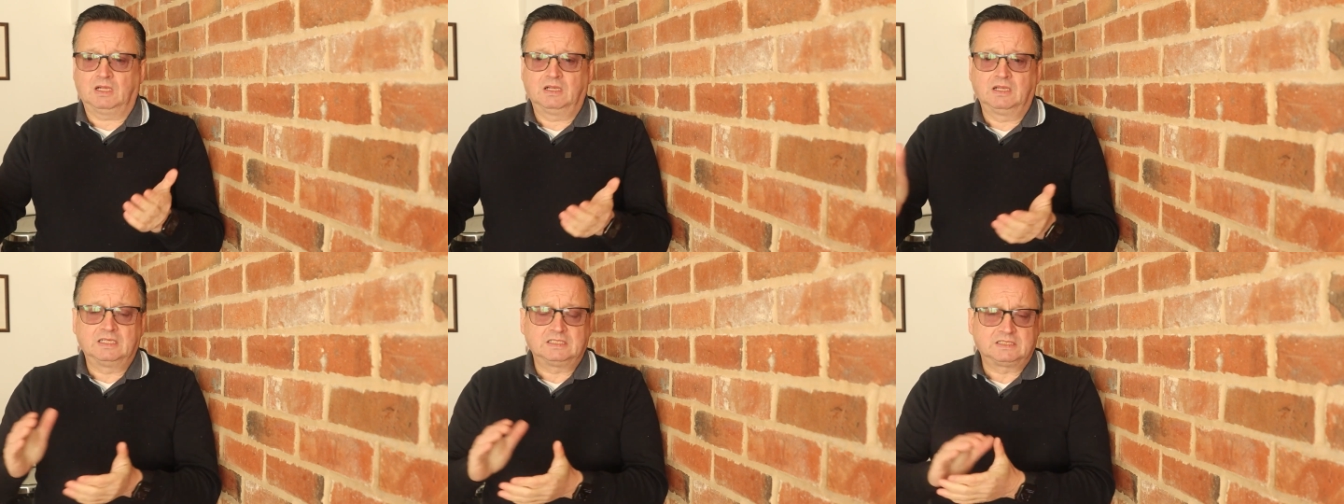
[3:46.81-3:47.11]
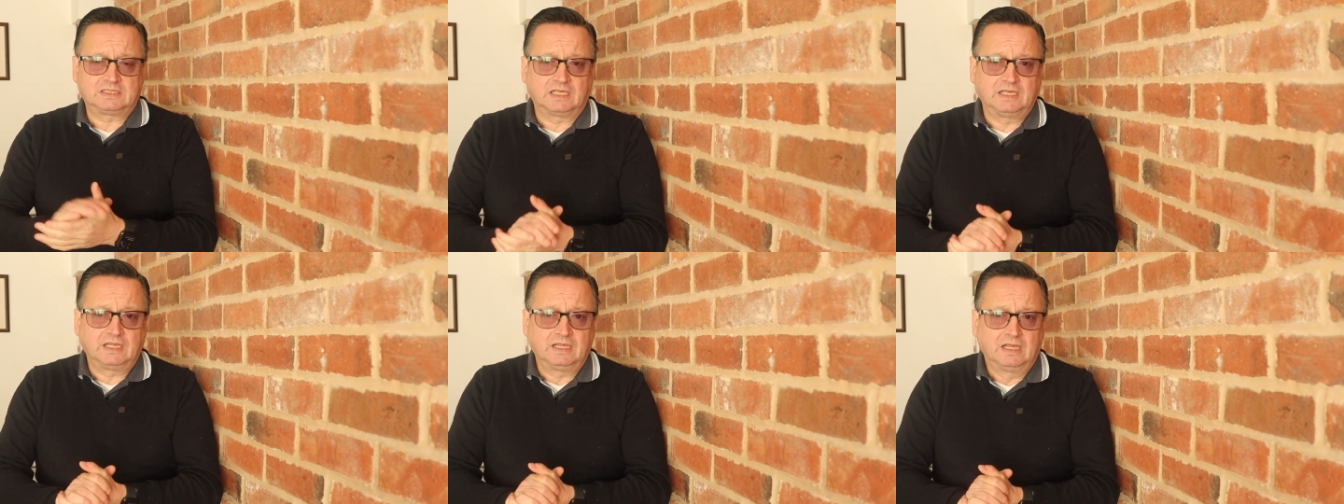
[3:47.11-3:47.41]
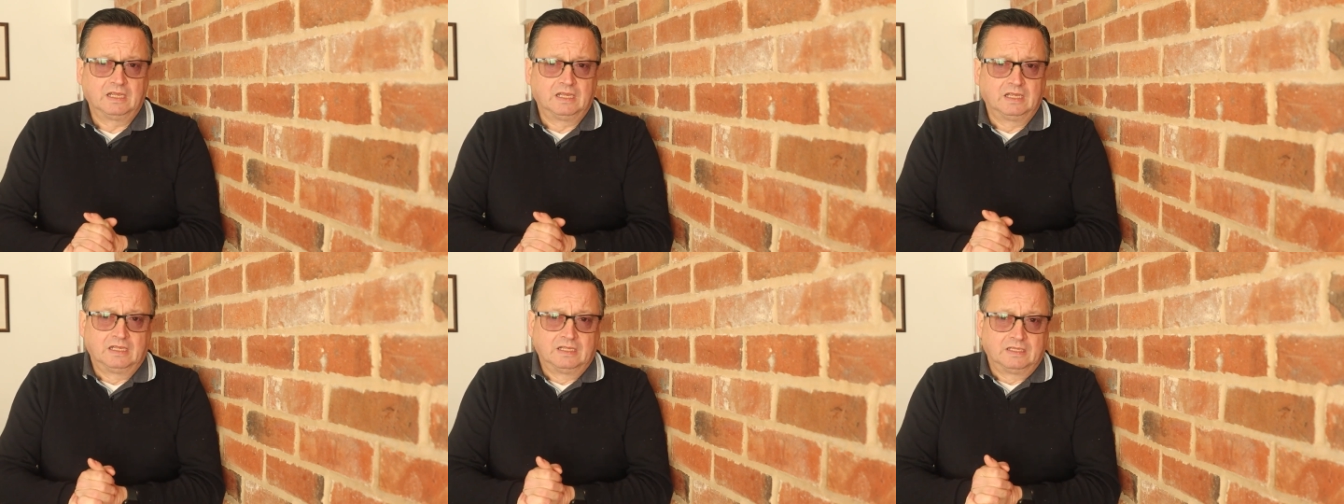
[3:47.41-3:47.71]
Let's say
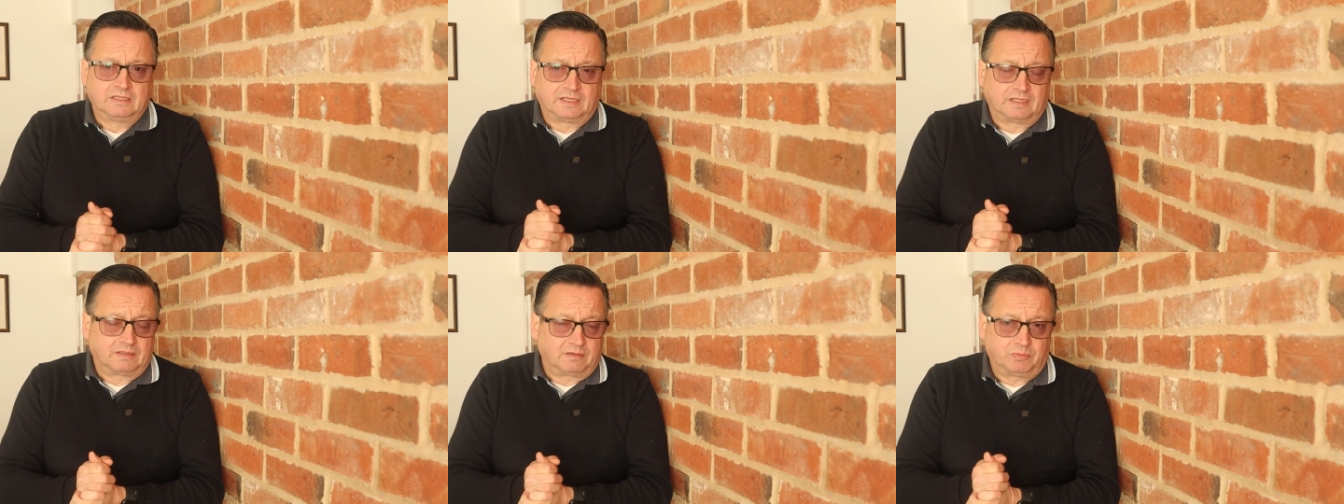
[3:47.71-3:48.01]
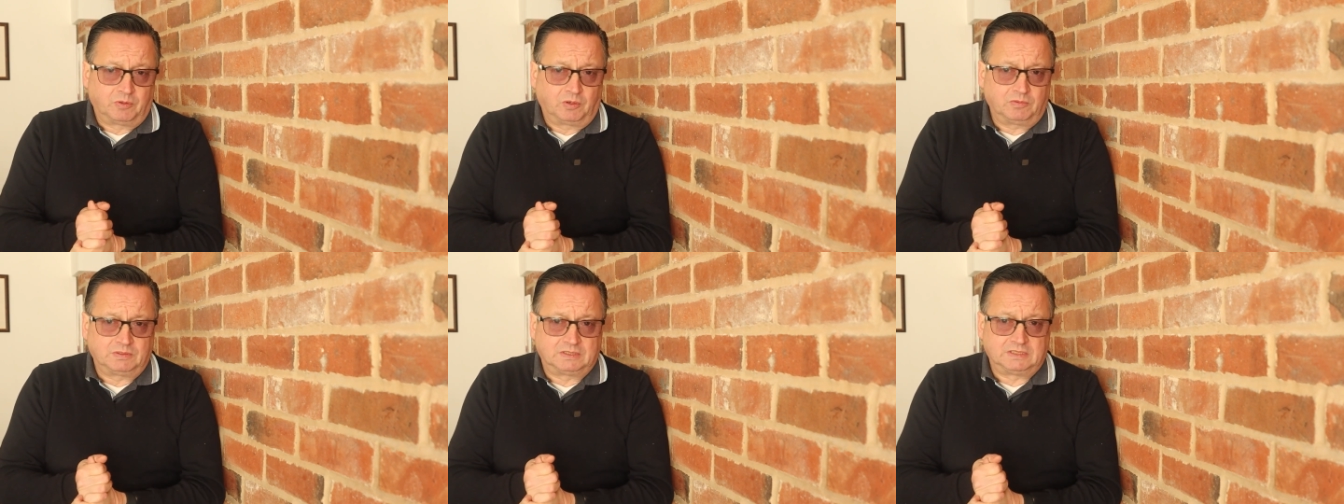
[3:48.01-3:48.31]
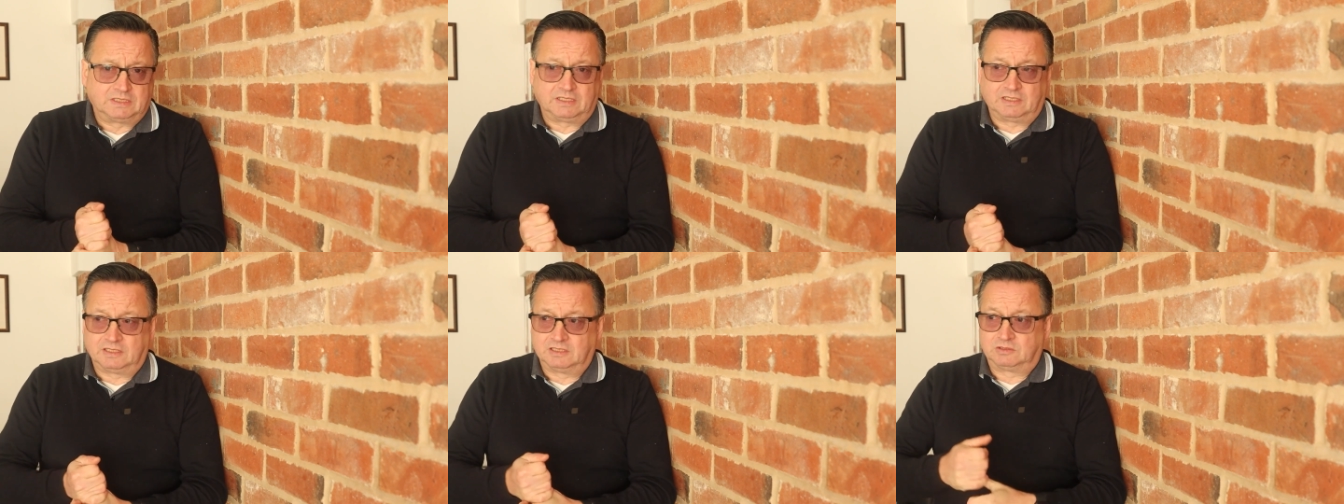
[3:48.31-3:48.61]
that the
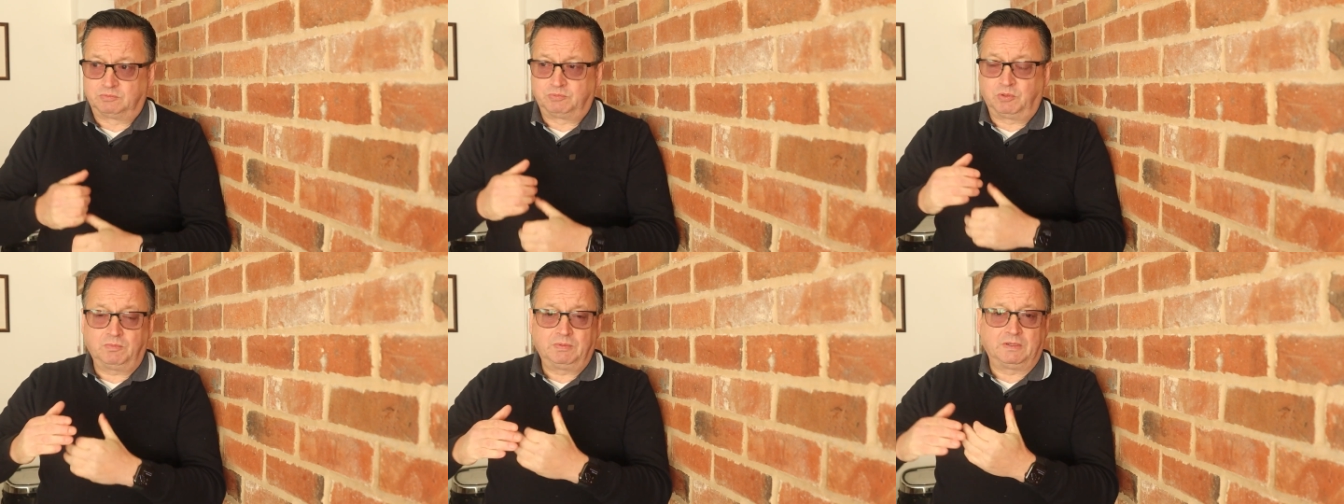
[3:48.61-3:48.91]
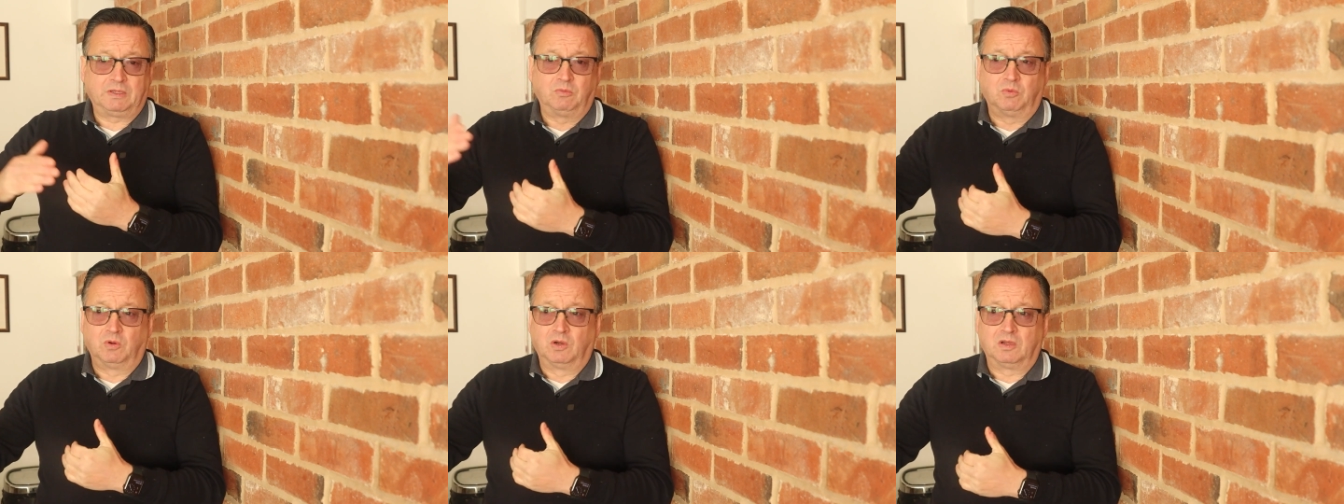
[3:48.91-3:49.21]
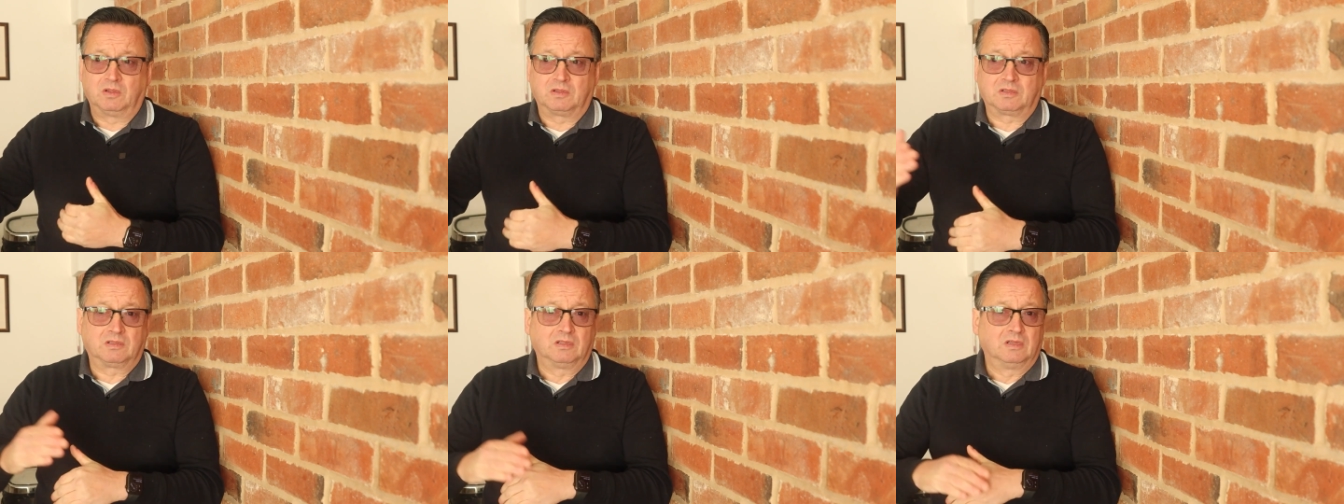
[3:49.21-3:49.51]
property is probably
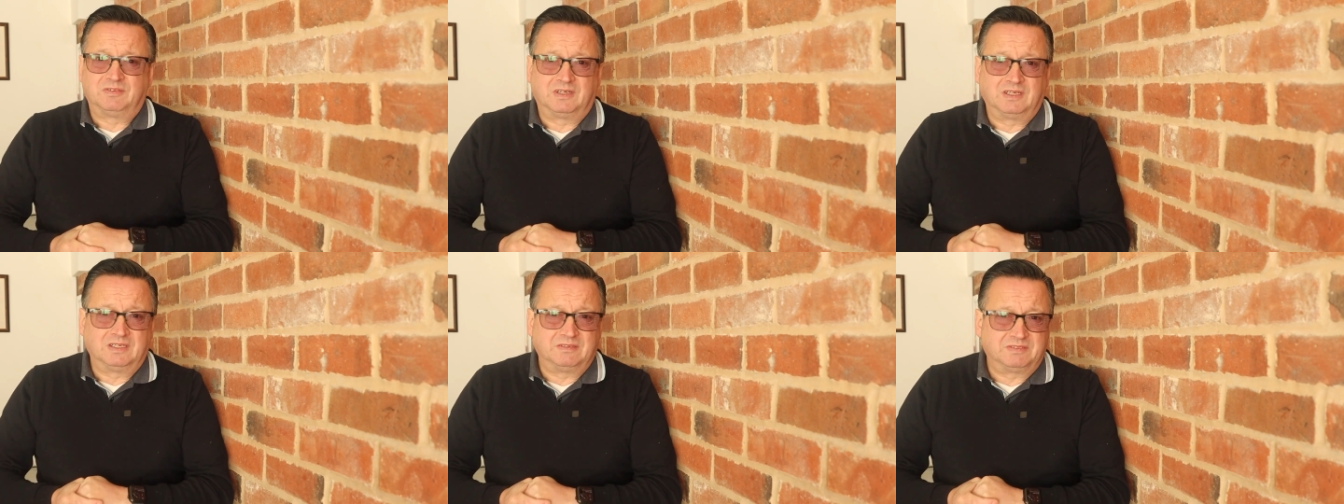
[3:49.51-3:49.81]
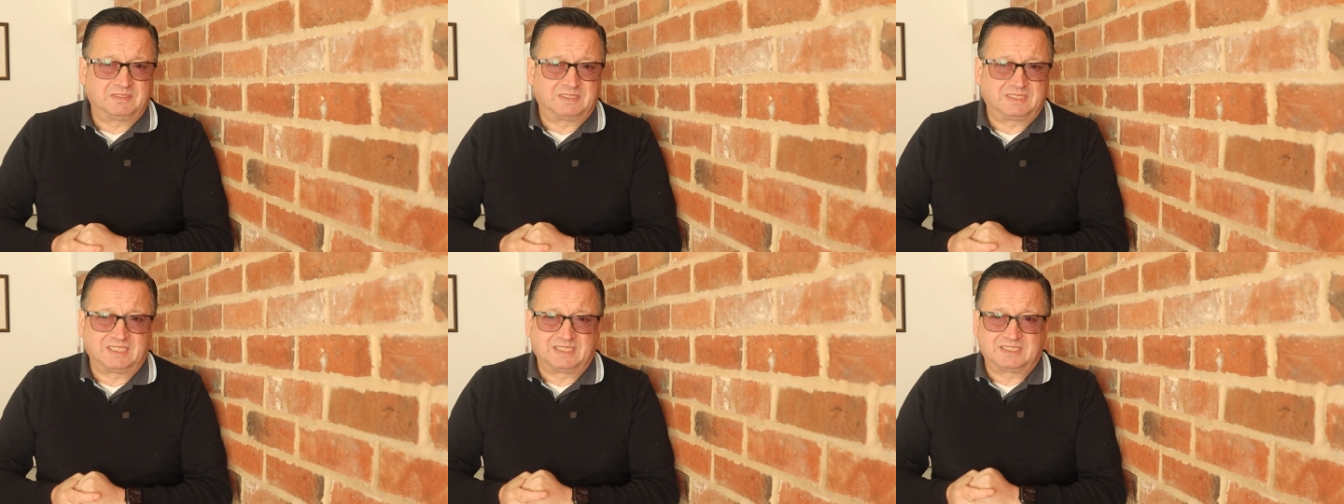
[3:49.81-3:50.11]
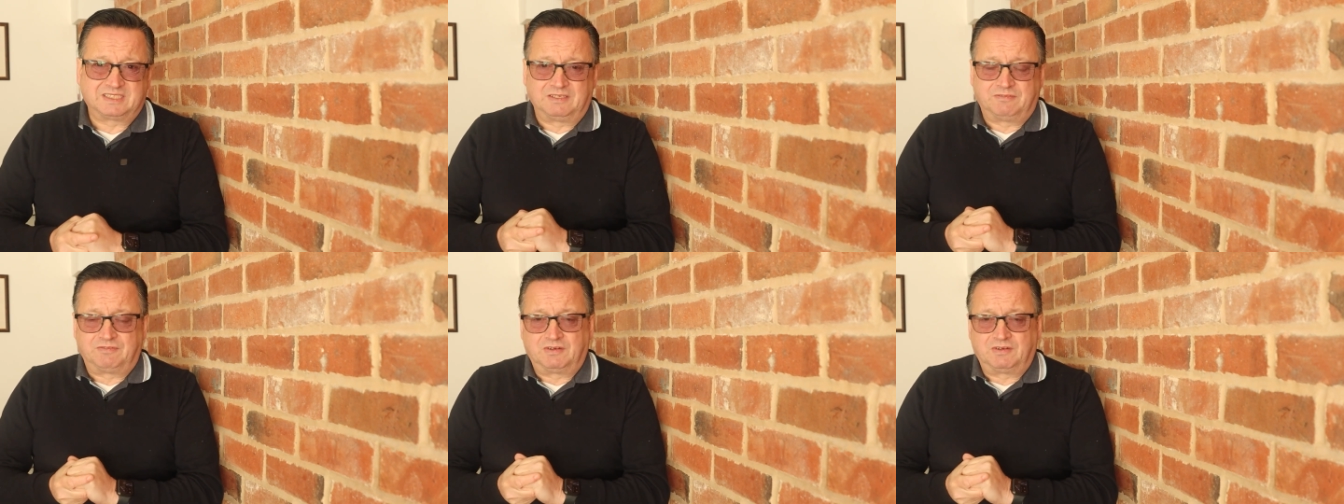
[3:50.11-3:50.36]
worth 560,